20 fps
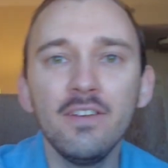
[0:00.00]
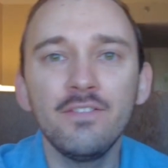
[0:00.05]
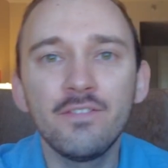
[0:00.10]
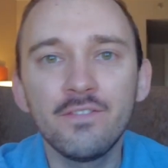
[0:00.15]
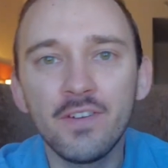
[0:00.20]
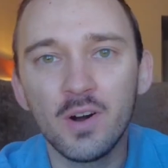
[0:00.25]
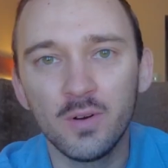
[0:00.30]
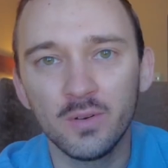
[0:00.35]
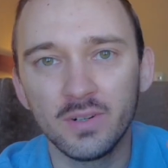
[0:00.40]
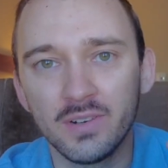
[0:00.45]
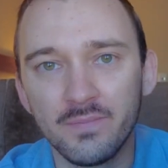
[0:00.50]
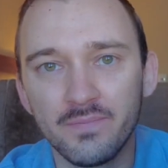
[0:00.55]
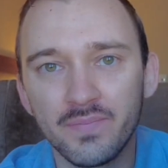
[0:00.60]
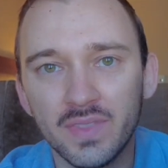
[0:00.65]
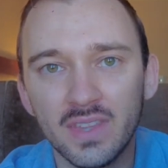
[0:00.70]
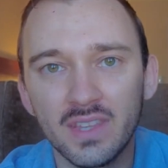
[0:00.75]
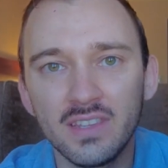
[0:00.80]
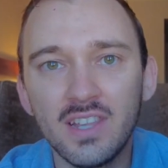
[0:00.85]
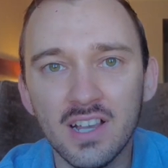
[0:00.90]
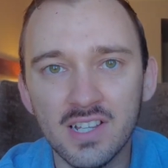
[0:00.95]
phone
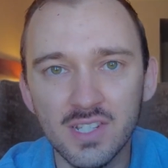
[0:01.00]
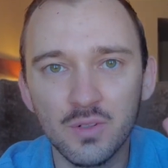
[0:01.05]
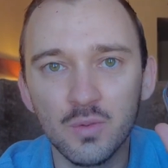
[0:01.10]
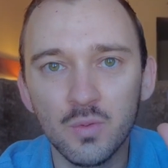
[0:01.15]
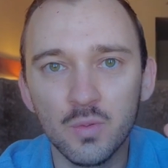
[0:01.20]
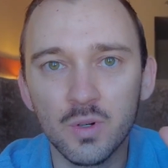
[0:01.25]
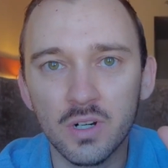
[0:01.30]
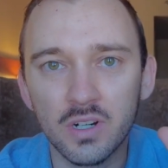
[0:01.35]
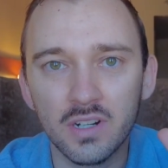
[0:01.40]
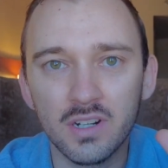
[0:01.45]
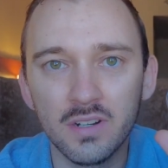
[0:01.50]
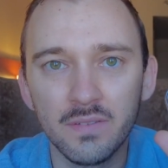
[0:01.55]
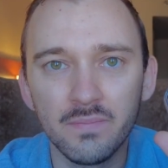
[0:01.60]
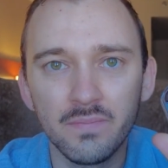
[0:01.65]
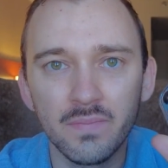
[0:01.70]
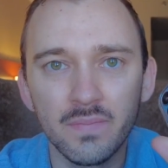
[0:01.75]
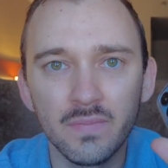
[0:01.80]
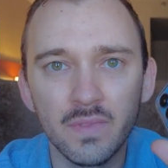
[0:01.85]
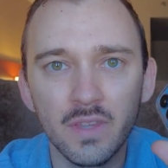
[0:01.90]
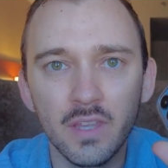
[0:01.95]
doesn't work,
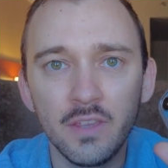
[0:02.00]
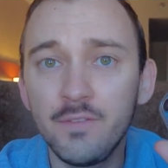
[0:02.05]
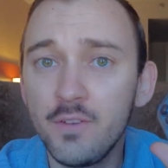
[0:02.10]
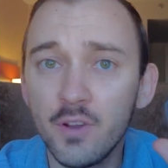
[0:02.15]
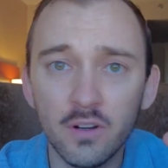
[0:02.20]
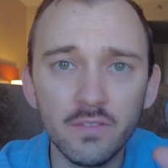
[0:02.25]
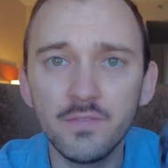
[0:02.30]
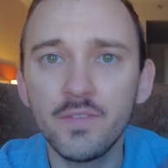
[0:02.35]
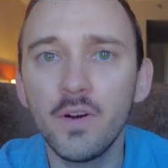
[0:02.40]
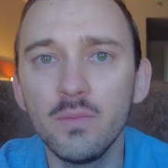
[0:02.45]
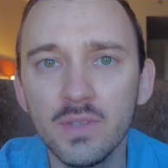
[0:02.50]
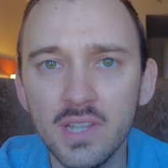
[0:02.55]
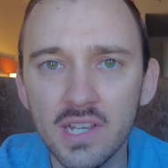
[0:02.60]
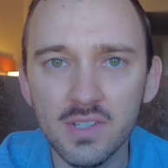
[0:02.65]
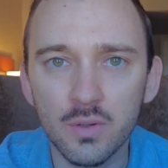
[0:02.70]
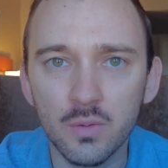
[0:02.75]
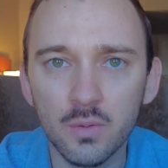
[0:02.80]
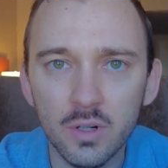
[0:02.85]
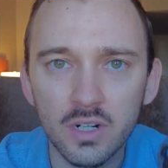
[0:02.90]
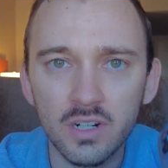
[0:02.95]
if your phone
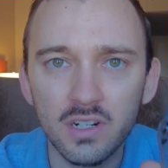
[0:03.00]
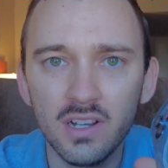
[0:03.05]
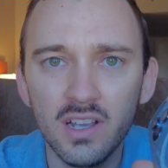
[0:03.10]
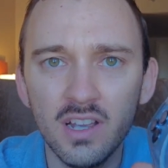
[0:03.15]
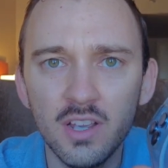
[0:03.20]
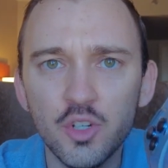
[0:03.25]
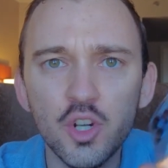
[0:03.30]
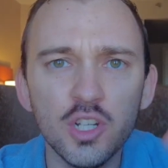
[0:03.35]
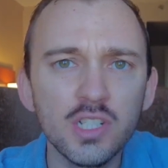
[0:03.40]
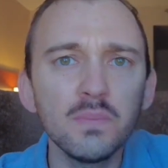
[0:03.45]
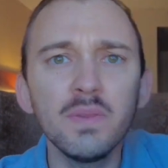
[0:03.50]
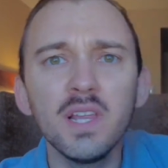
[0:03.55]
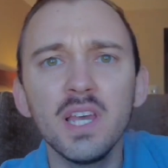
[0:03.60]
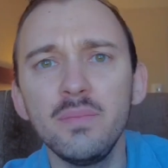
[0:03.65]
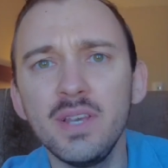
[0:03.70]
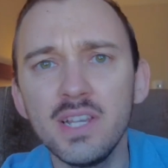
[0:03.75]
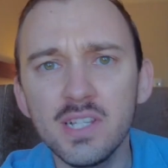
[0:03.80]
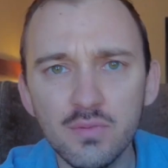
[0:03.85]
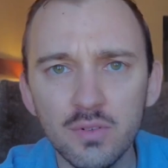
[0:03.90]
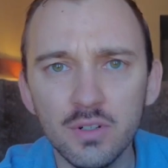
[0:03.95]
doesn't work, just
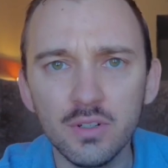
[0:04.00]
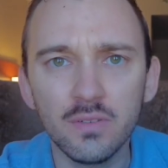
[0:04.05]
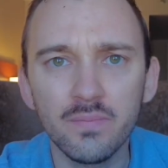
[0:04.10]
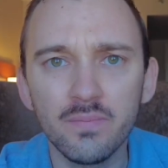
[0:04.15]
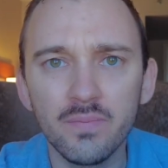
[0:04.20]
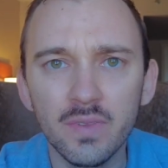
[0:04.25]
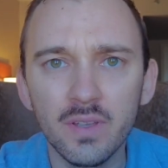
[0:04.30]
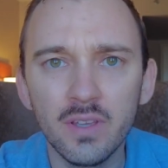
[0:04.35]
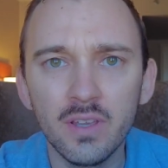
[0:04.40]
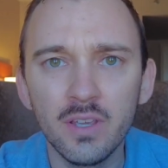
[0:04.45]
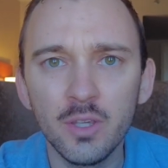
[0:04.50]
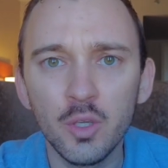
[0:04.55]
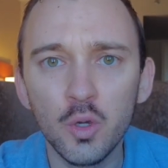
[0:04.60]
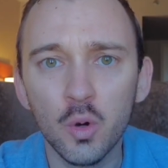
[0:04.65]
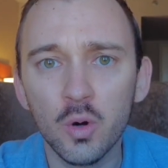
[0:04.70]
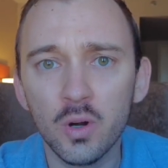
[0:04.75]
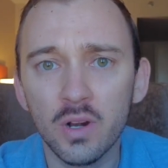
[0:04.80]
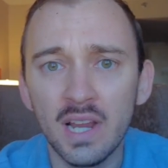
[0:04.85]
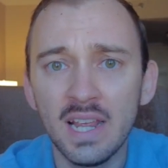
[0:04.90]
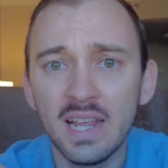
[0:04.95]
blame Israel.
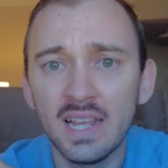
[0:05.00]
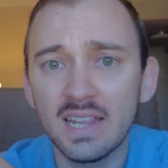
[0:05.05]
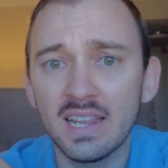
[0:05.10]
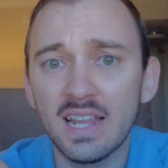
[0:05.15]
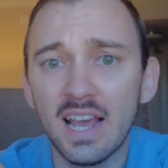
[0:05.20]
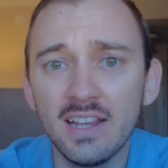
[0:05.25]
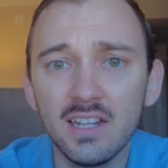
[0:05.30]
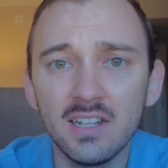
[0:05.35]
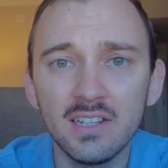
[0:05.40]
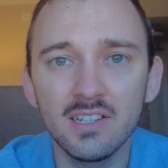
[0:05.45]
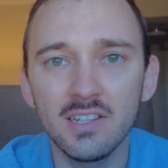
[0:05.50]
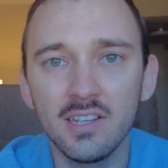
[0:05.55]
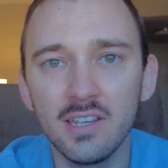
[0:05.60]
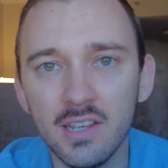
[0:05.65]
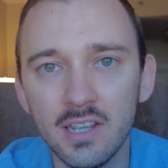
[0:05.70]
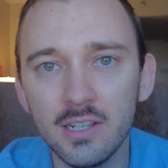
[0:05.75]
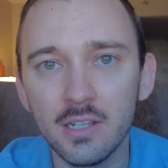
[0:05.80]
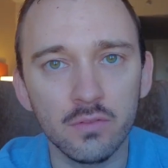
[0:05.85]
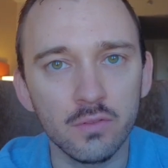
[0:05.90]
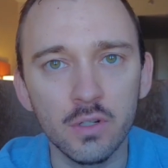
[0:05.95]
Your light
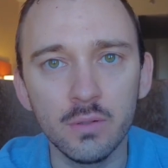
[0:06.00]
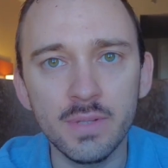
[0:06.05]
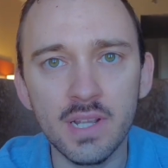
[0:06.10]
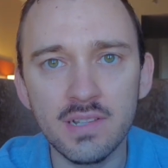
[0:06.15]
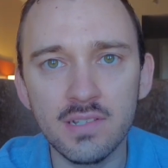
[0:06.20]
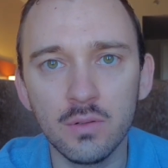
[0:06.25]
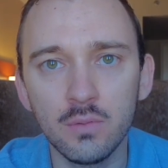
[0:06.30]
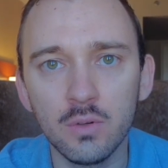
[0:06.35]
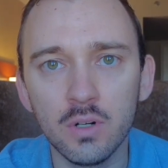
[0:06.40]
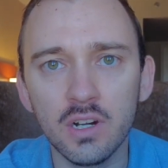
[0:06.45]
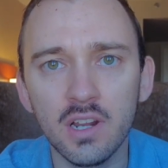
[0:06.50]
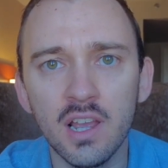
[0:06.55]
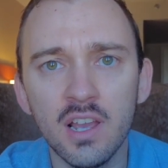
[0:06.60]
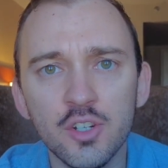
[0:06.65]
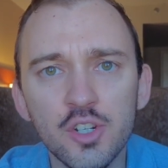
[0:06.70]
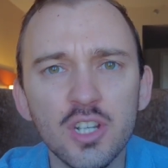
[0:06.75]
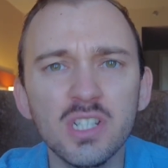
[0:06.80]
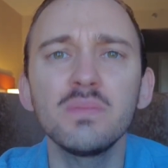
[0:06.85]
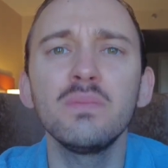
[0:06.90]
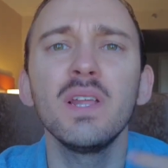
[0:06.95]
in the room doesn't work,
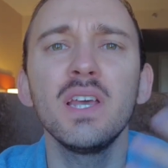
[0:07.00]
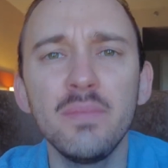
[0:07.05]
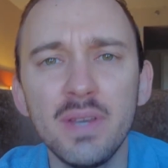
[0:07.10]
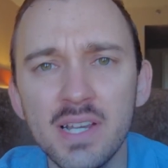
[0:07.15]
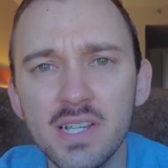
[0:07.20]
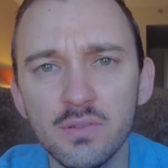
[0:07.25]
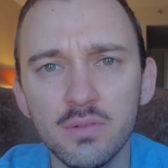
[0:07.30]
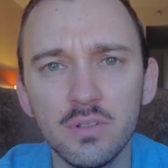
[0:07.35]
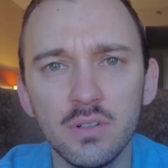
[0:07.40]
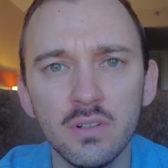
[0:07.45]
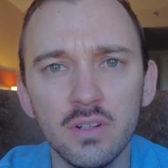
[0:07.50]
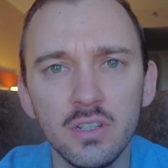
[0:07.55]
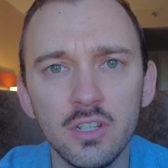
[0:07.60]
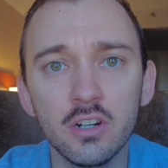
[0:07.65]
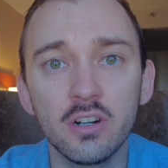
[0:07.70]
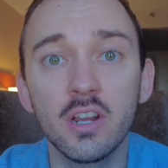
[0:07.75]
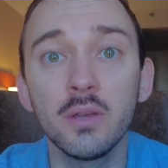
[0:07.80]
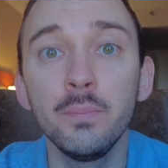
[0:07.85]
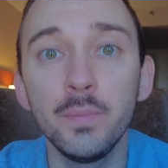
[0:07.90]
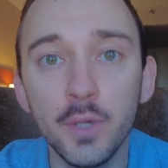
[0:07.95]
just blame Israel.
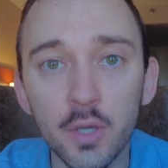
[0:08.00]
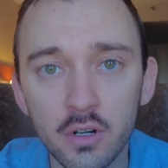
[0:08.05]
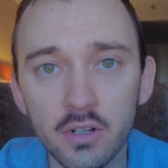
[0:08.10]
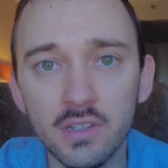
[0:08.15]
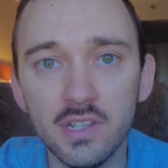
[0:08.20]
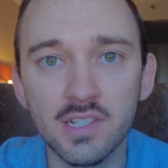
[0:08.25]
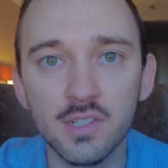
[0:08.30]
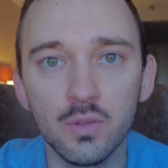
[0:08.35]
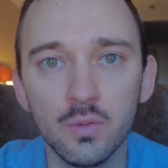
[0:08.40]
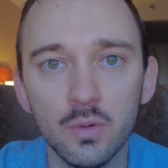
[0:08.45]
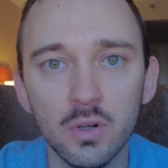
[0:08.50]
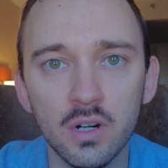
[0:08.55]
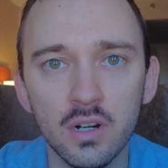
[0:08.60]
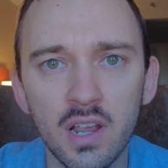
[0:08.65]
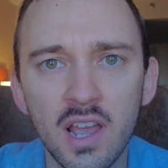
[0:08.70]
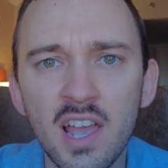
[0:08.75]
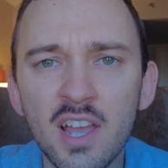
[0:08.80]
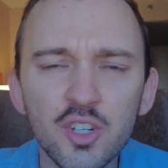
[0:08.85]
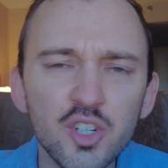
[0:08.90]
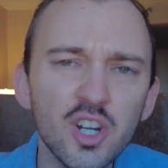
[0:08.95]
Your computer doesn't
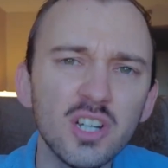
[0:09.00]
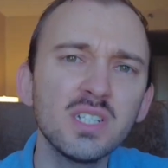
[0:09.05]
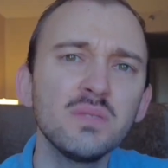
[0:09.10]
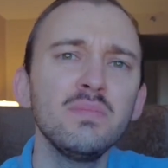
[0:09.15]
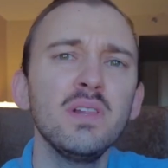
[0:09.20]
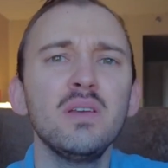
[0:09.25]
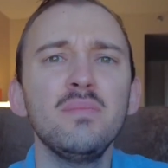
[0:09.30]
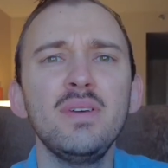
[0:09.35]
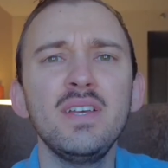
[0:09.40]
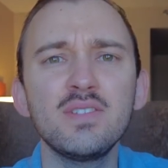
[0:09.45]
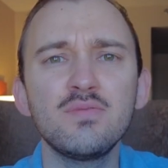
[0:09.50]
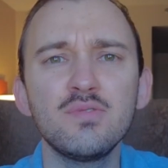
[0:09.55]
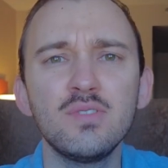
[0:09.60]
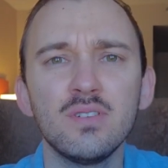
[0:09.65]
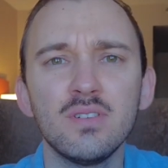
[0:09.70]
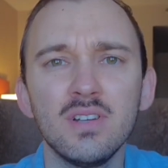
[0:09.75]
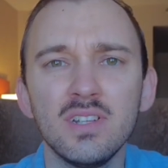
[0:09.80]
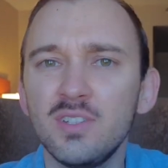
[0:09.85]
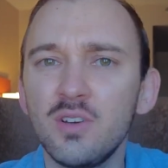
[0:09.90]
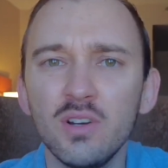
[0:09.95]
work, just blame
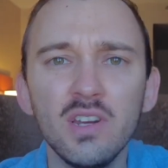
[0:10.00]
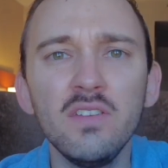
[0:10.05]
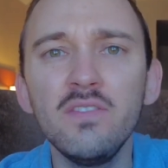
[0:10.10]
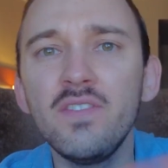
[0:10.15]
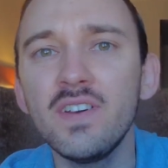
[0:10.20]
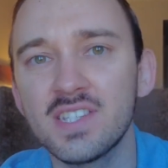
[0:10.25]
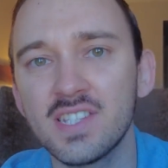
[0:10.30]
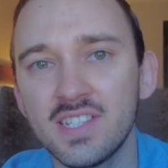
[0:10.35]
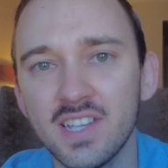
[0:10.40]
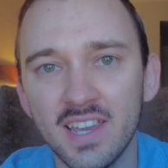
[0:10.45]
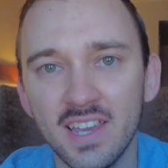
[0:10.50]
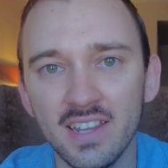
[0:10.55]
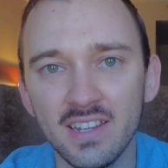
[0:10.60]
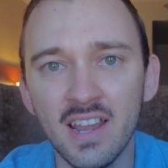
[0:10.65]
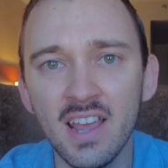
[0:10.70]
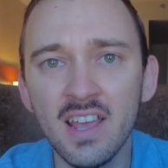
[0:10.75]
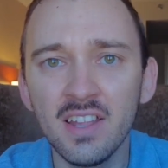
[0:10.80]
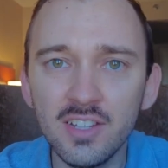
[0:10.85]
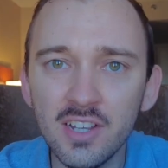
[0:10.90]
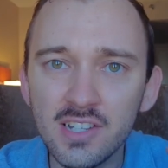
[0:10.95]
Israel. Don't investigate.
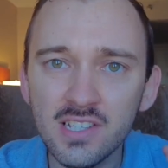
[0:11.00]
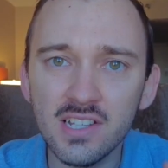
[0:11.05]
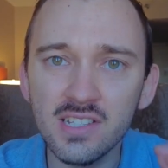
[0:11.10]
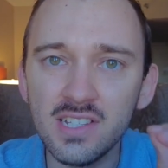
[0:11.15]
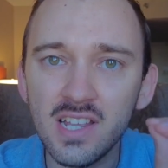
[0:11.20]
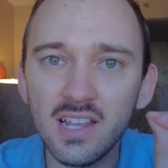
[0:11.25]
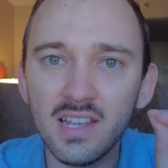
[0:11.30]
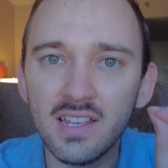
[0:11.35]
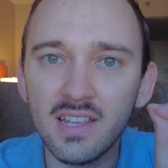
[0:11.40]
This is